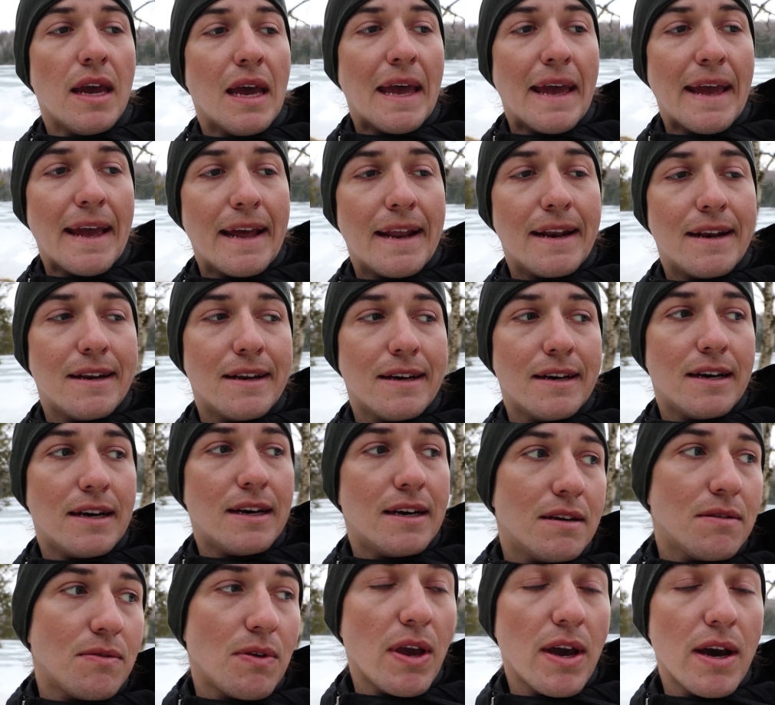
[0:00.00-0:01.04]
And
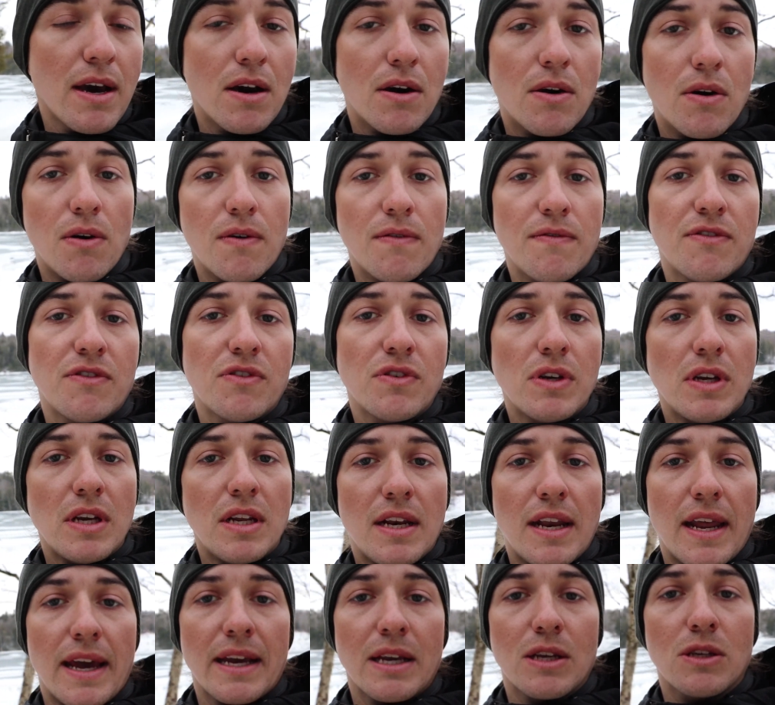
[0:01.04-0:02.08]
yeah, hopefully
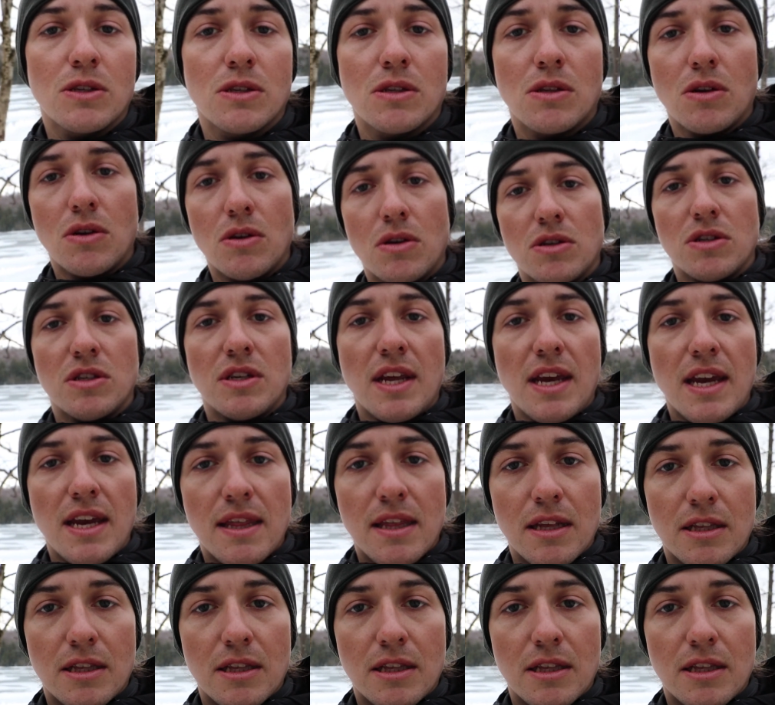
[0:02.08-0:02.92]
next Thursday,